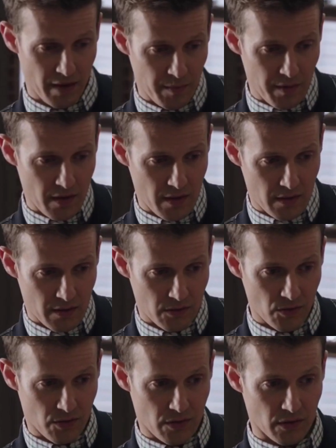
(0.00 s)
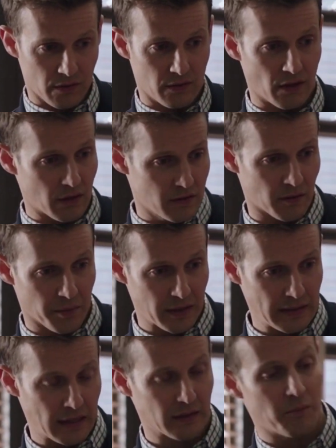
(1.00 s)
maybe you could nudge
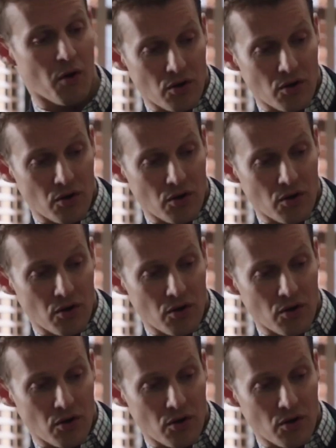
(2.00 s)
somebody down at the